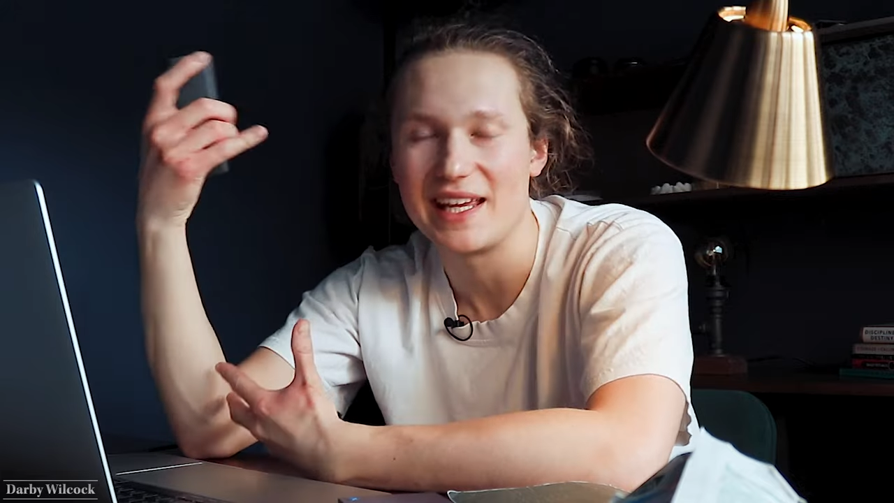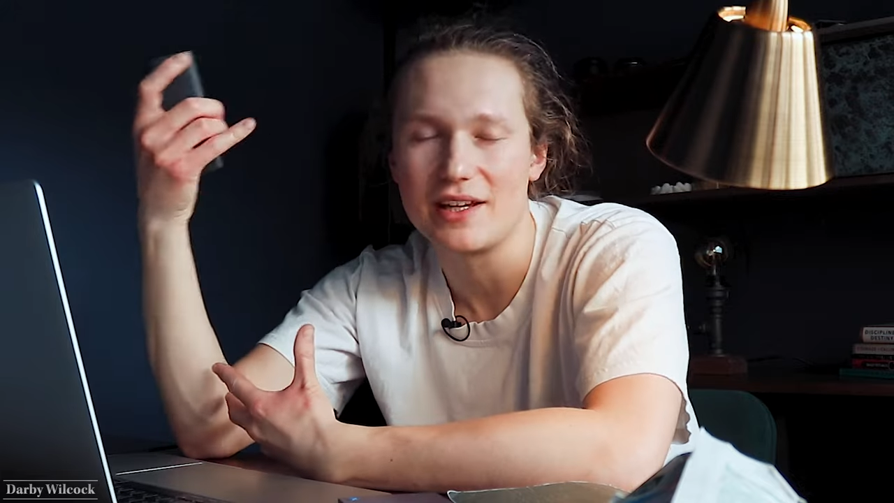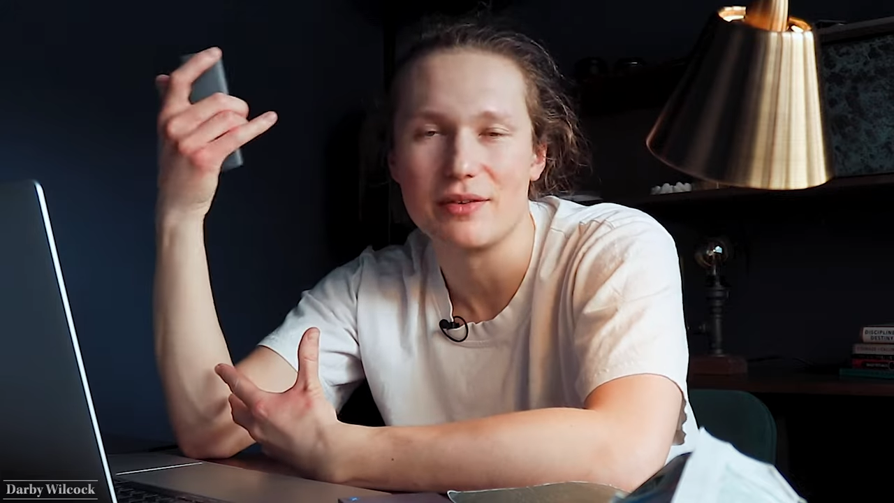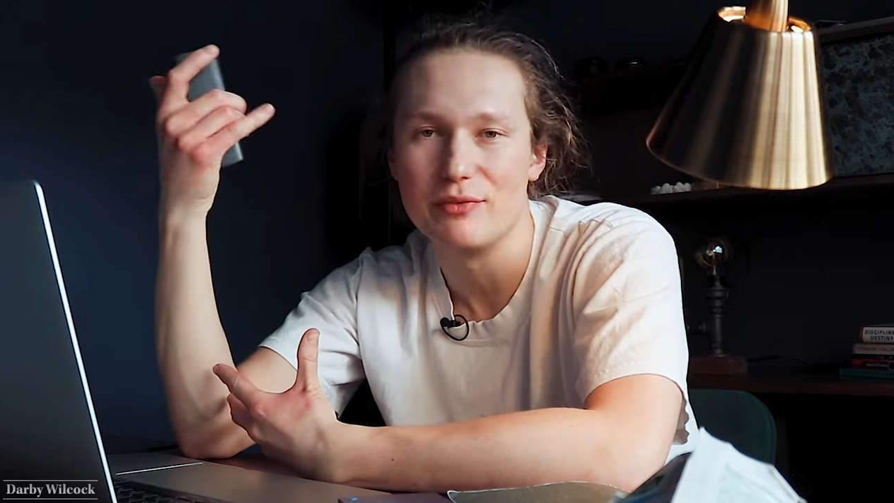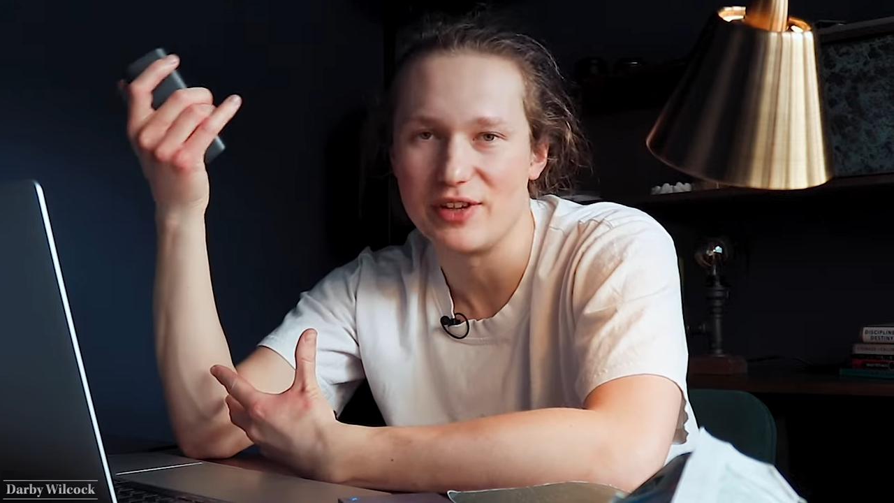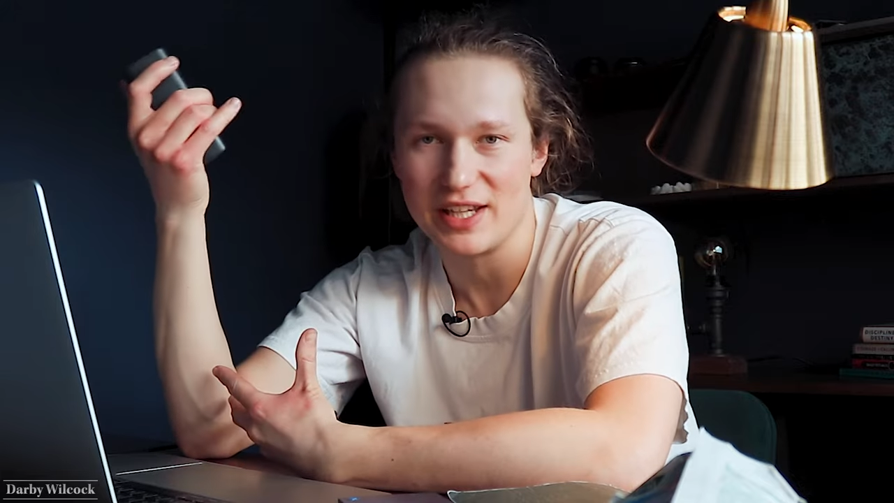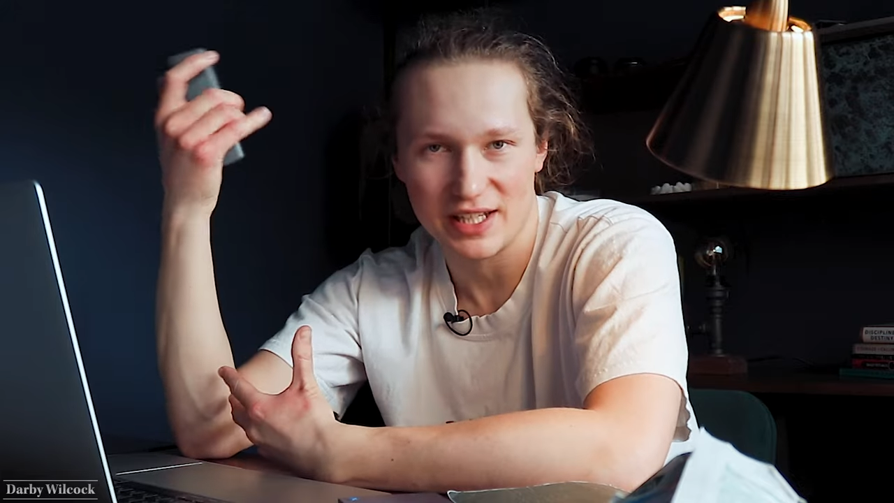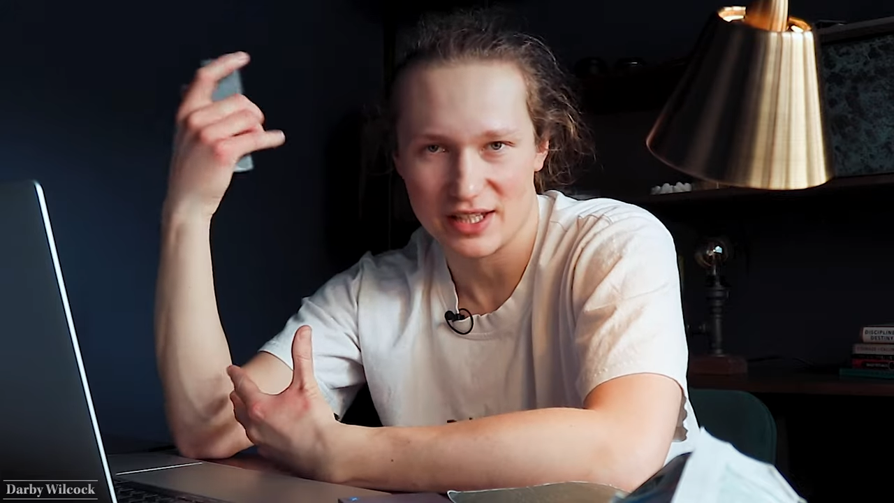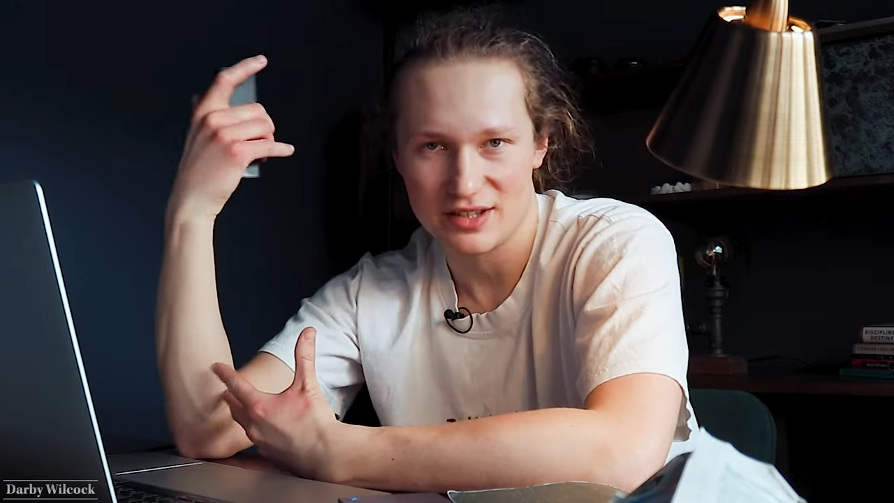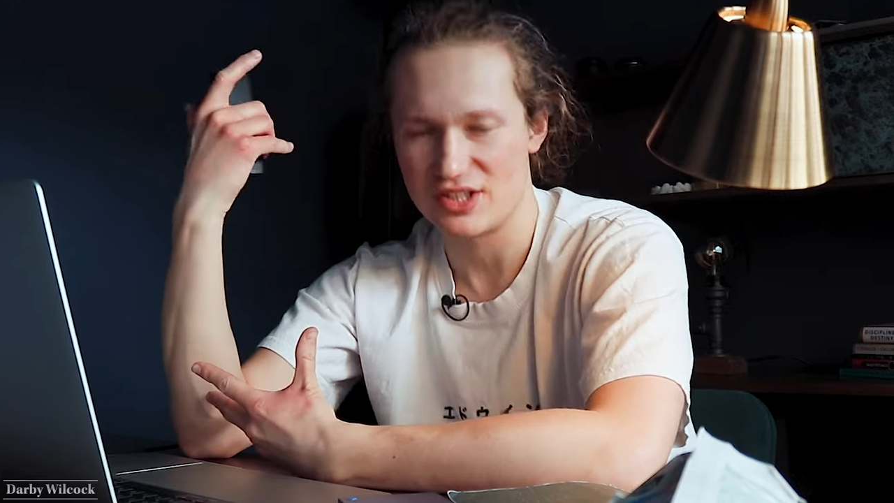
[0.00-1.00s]

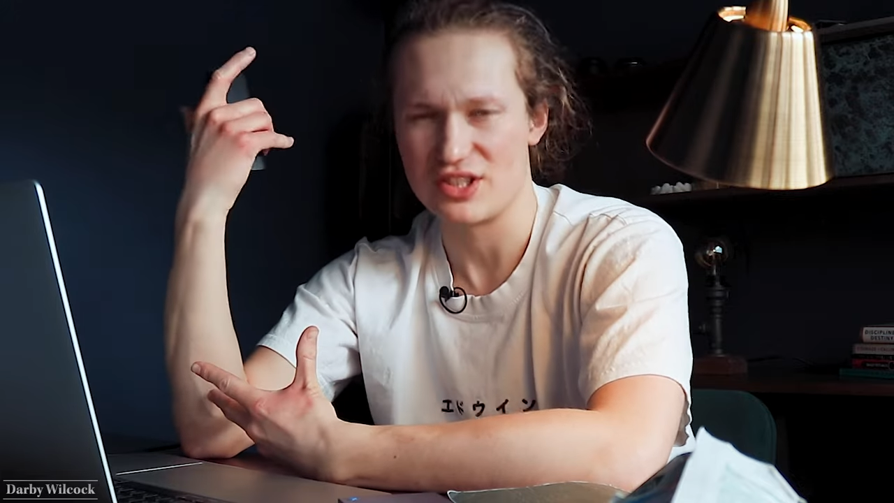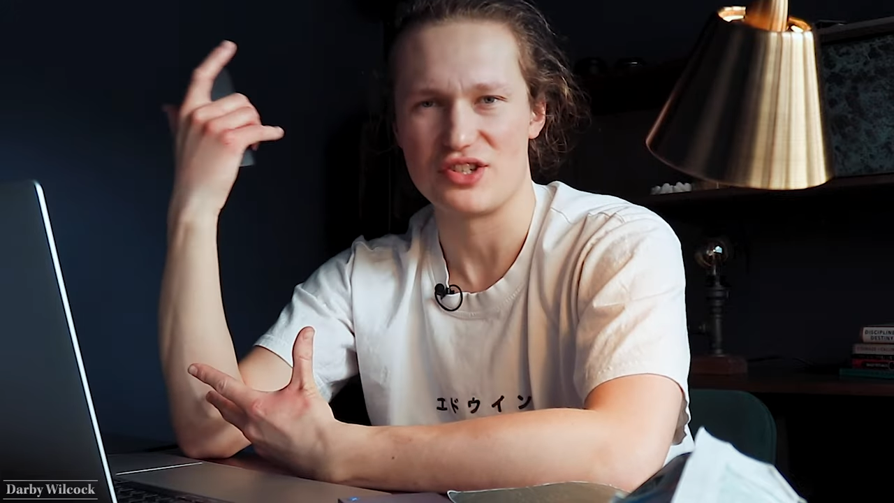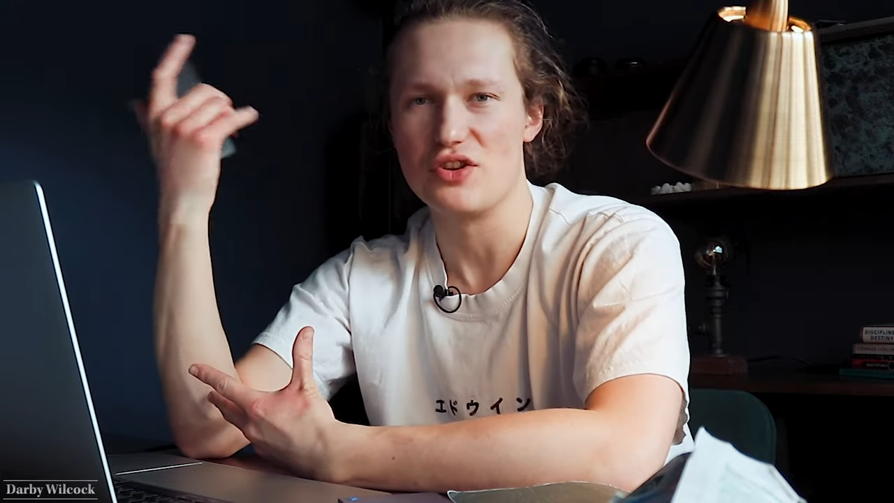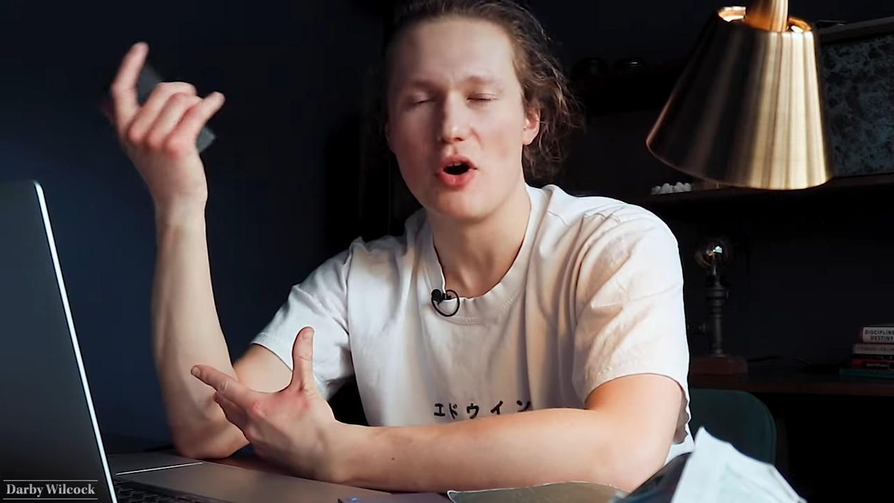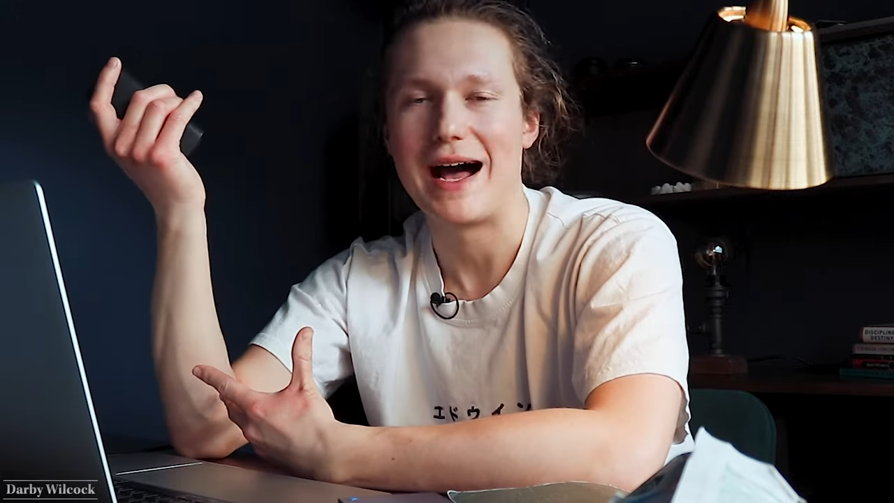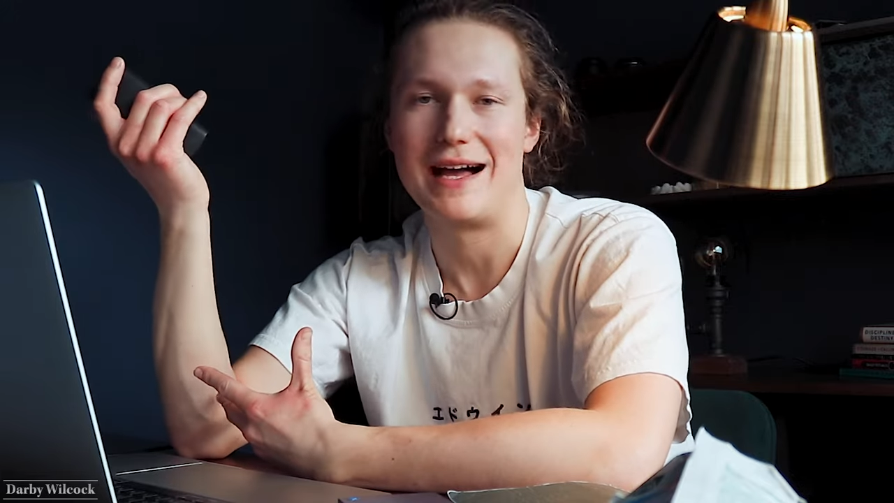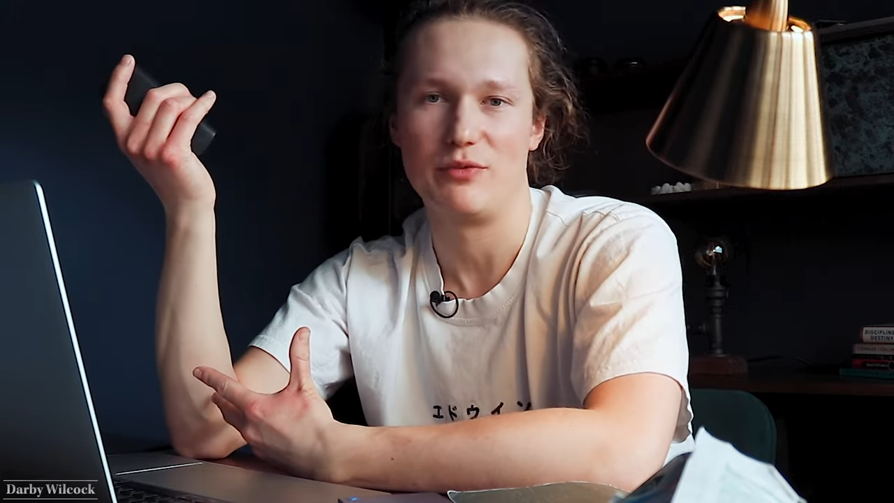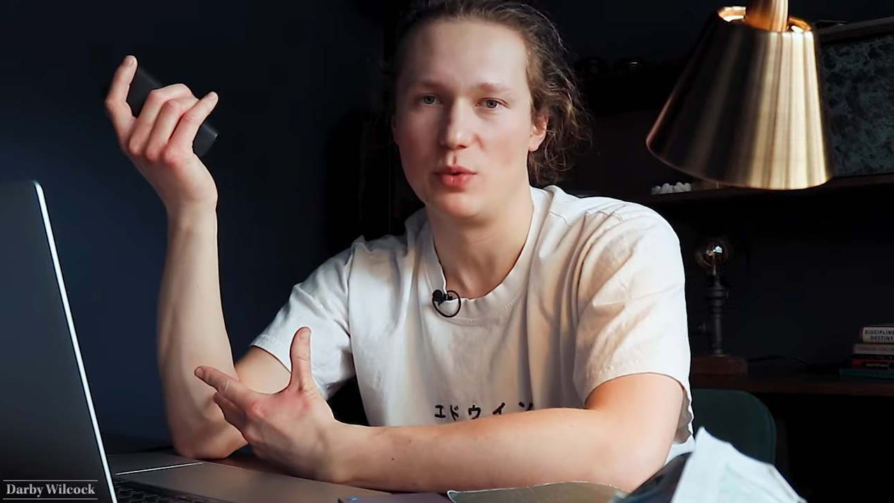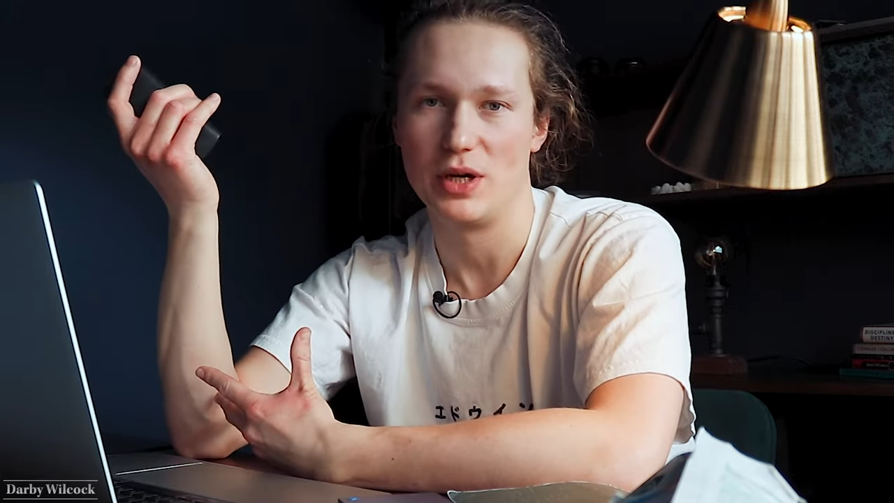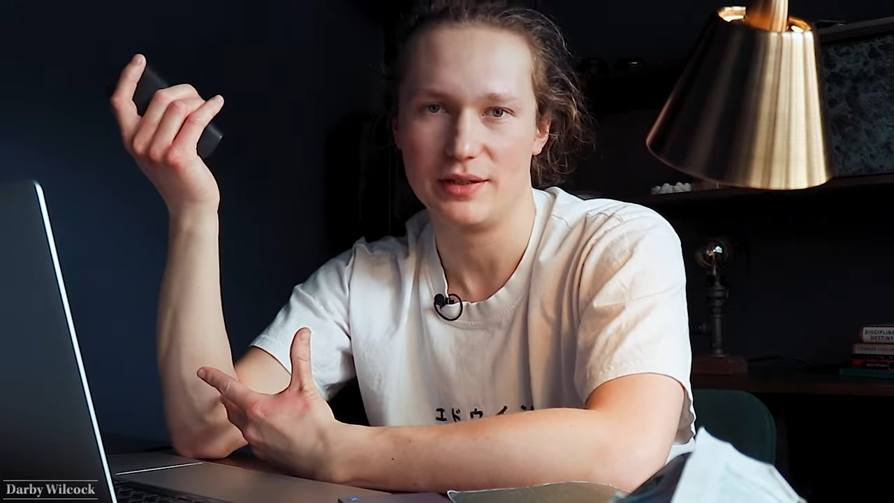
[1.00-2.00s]
inconvenient to just not
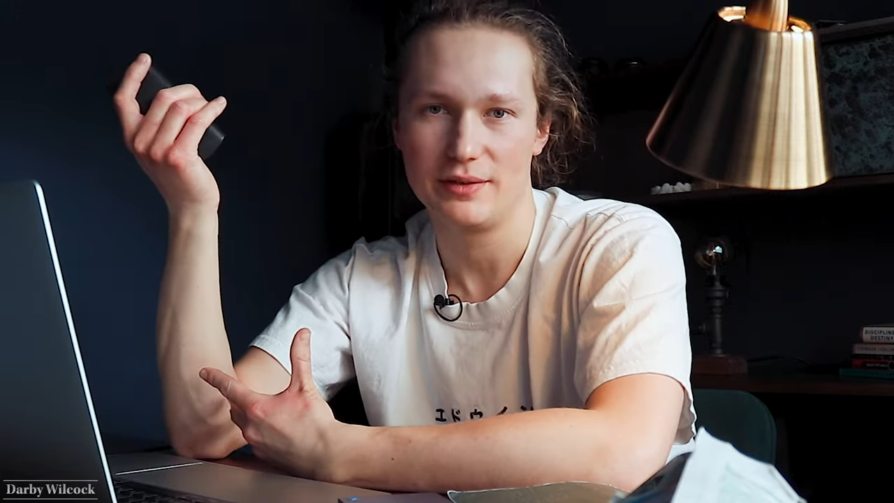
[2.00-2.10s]
have one.